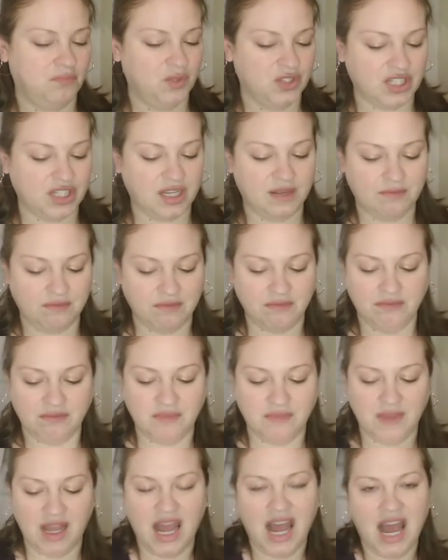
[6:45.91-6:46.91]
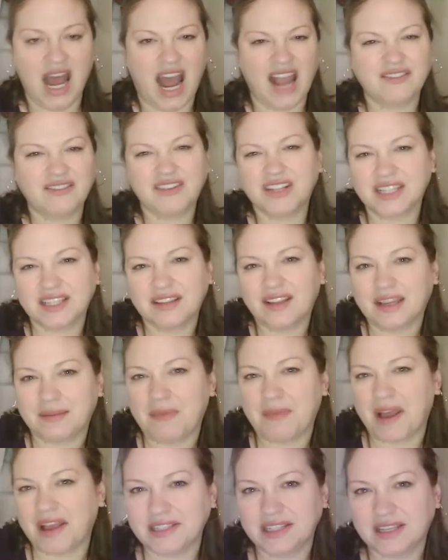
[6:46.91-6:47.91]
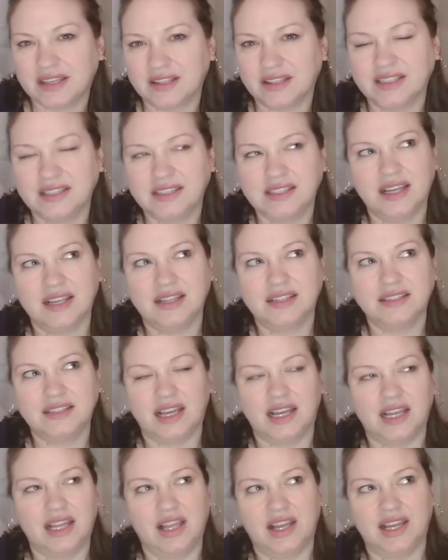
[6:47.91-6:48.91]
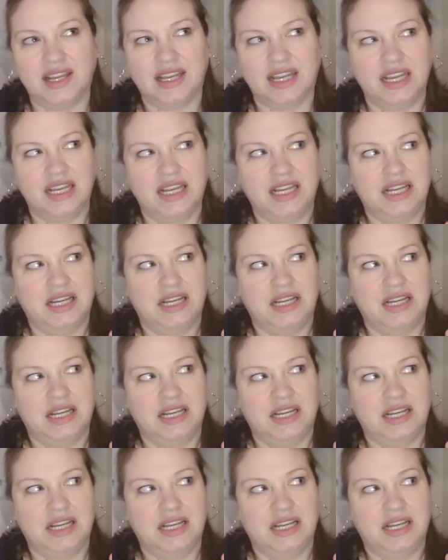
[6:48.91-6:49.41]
which I really like masculine scents. I like